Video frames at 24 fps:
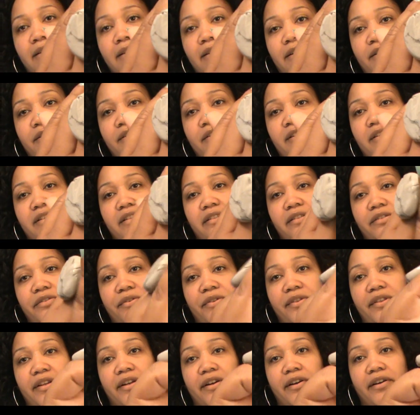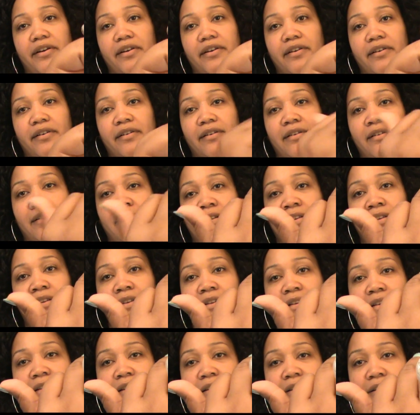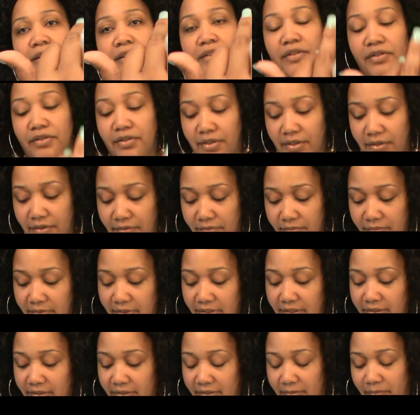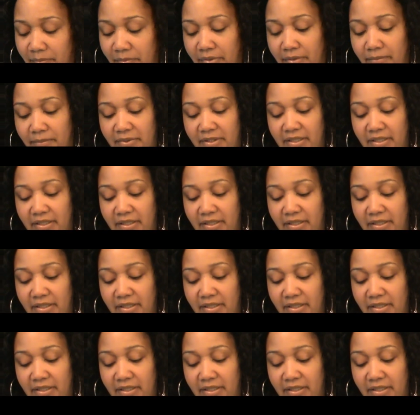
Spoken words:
Hers is a little thicker. So let's put them